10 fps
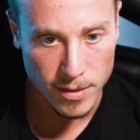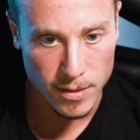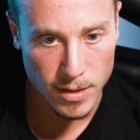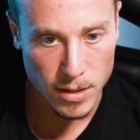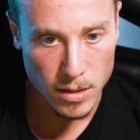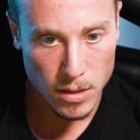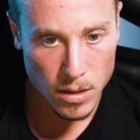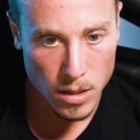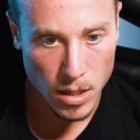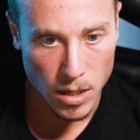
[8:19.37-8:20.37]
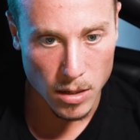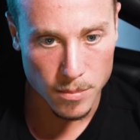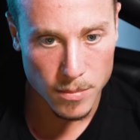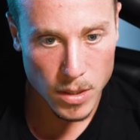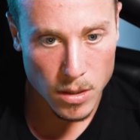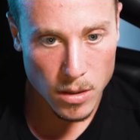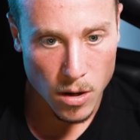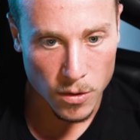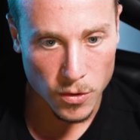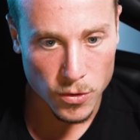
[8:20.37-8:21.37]
CT.
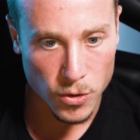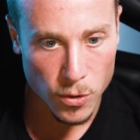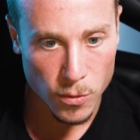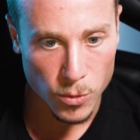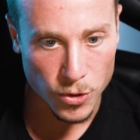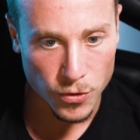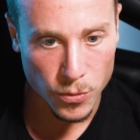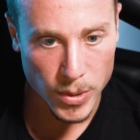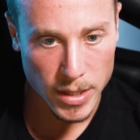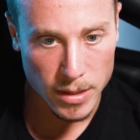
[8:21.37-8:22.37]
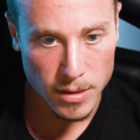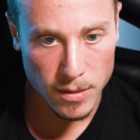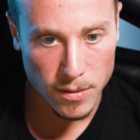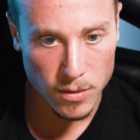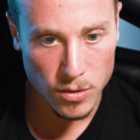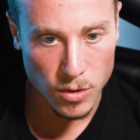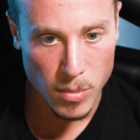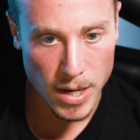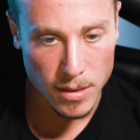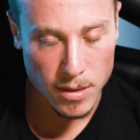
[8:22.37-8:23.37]
Also too, when you're swinging like this, you
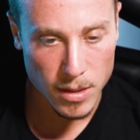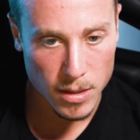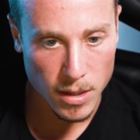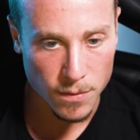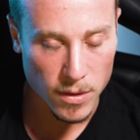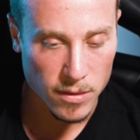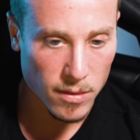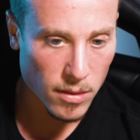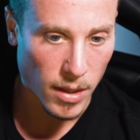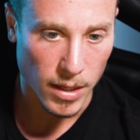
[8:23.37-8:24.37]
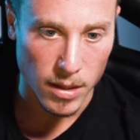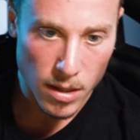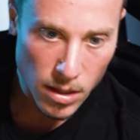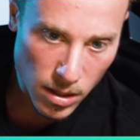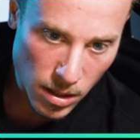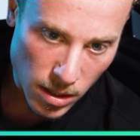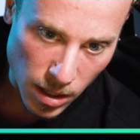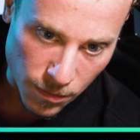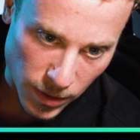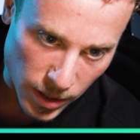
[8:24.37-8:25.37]
might think if
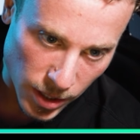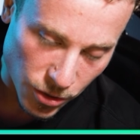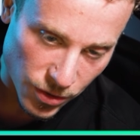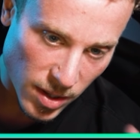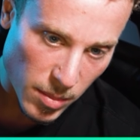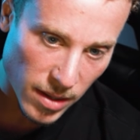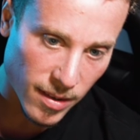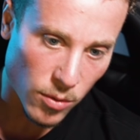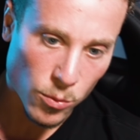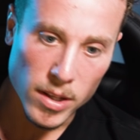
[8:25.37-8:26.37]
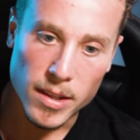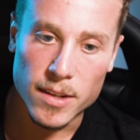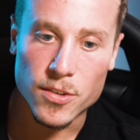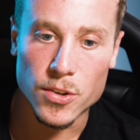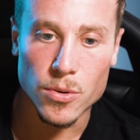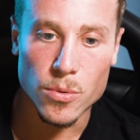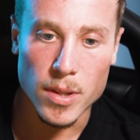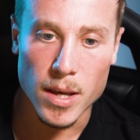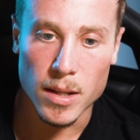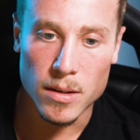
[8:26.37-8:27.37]
your teammates didn't relay to you
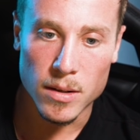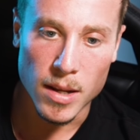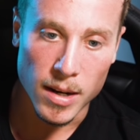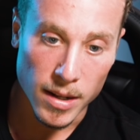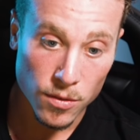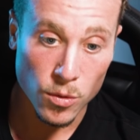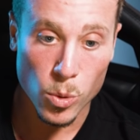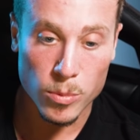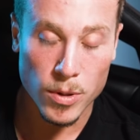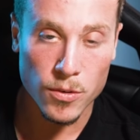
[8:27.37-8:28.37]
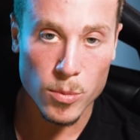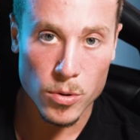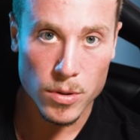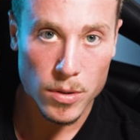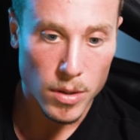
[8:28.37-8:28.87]
that it is a one-way smoke,